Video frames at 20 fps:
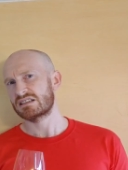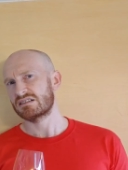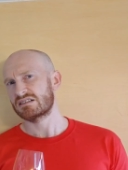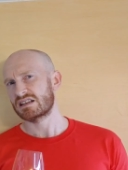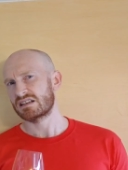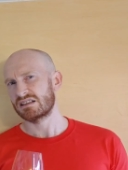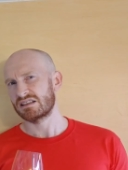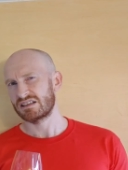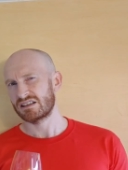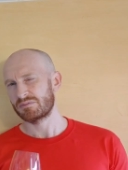There's
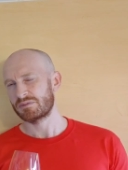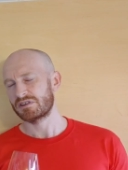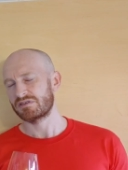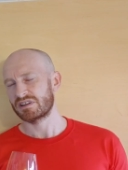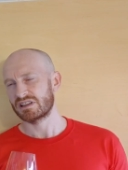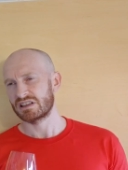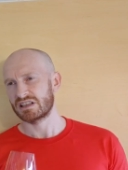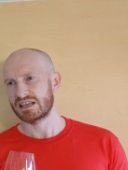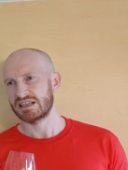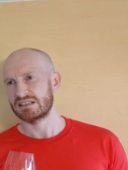a little bit of
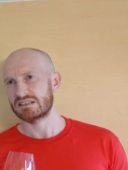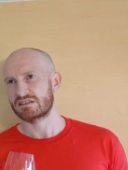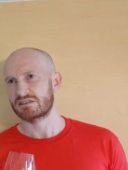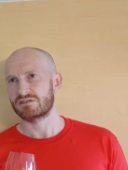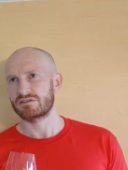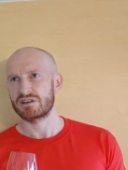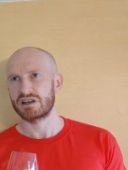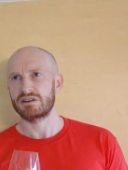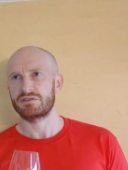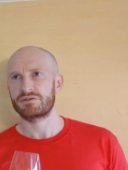a lighter
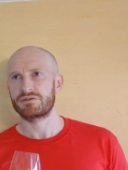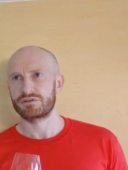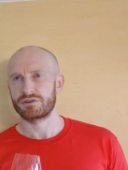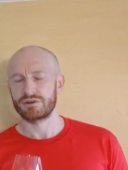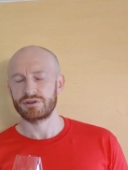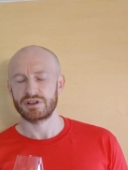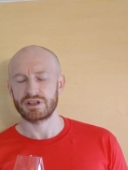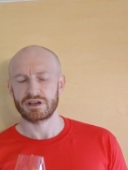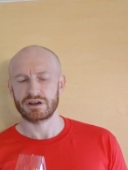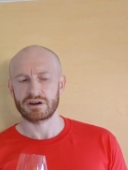red
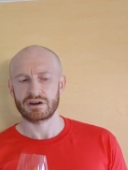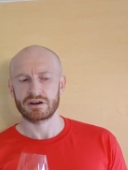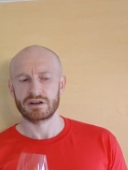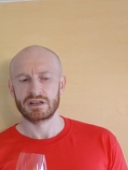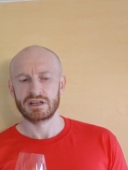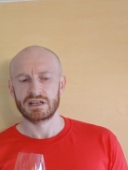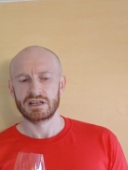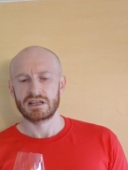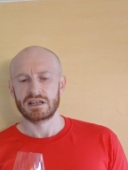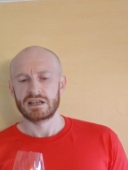fruit there,
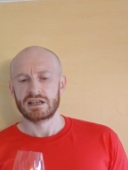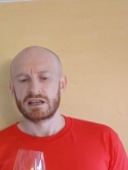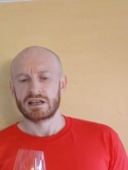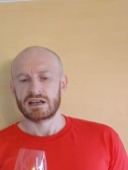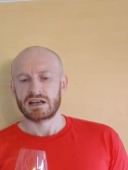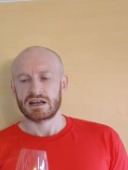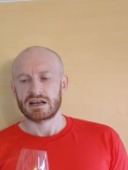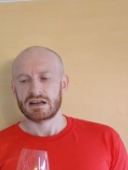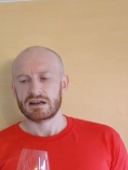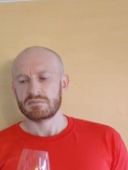
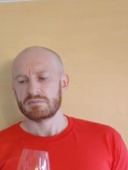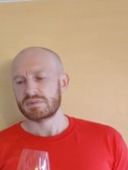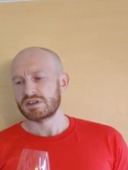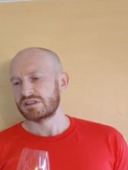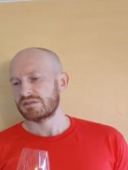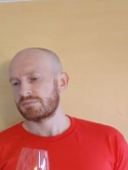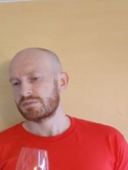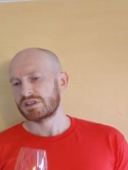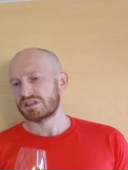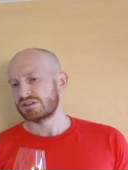
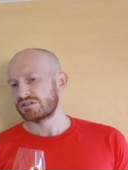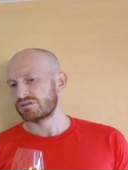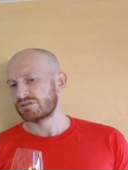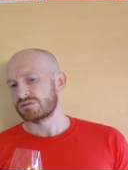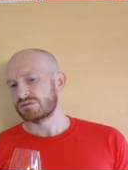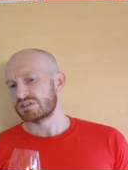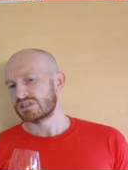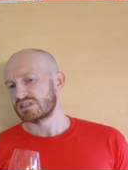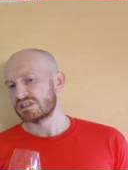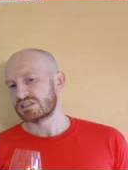but the
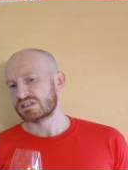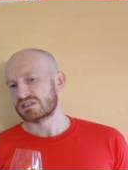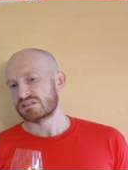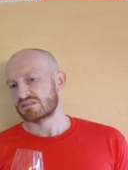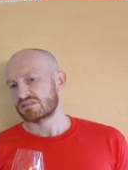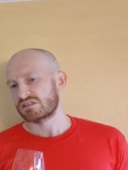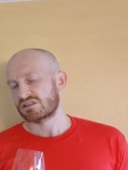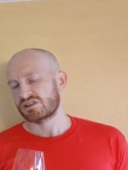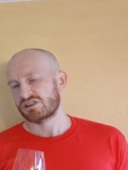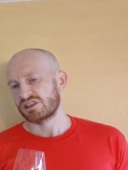nose is
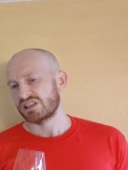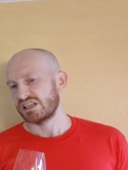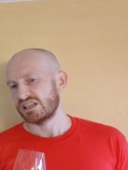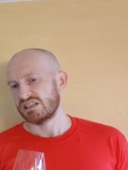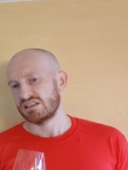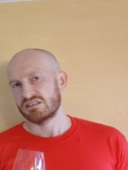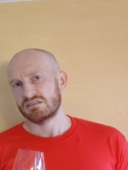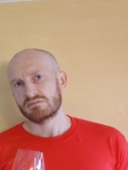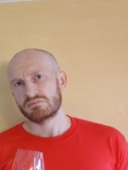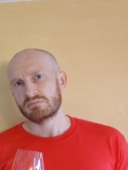
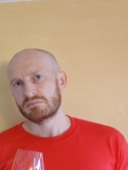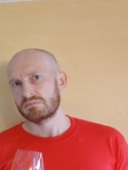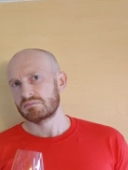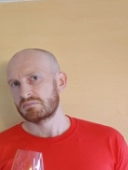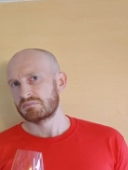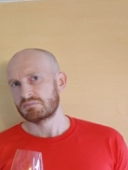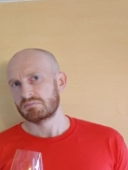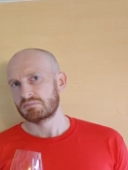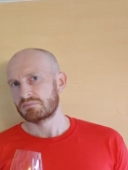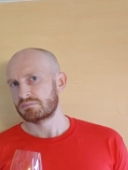clean,
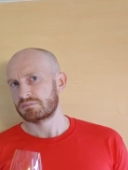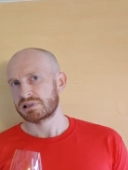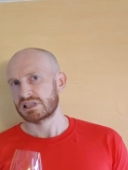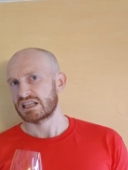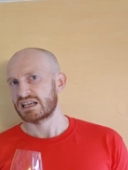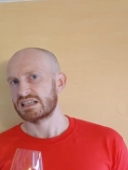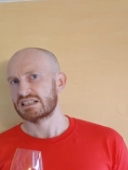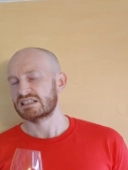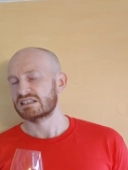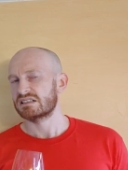
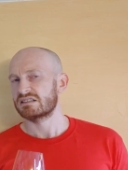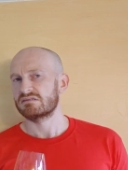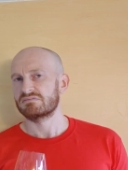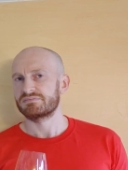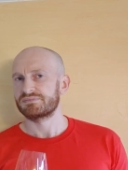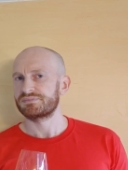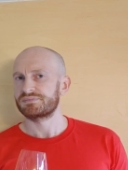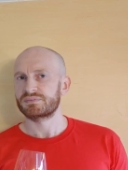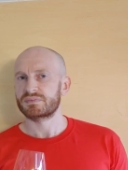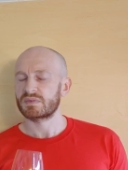pleasant,
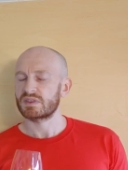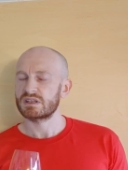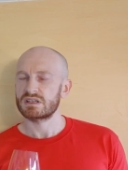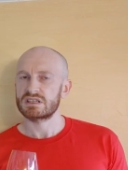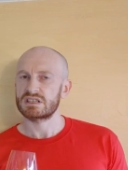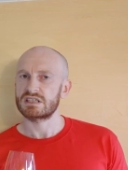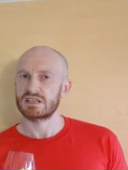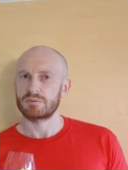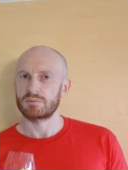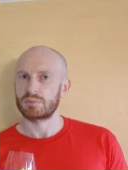
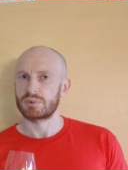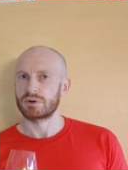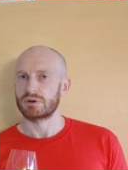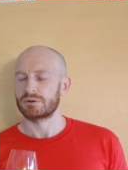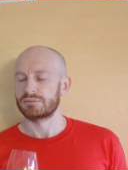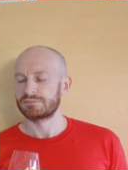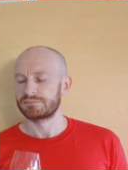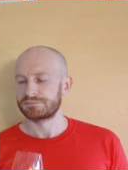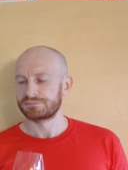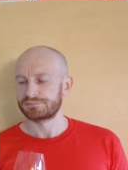simple.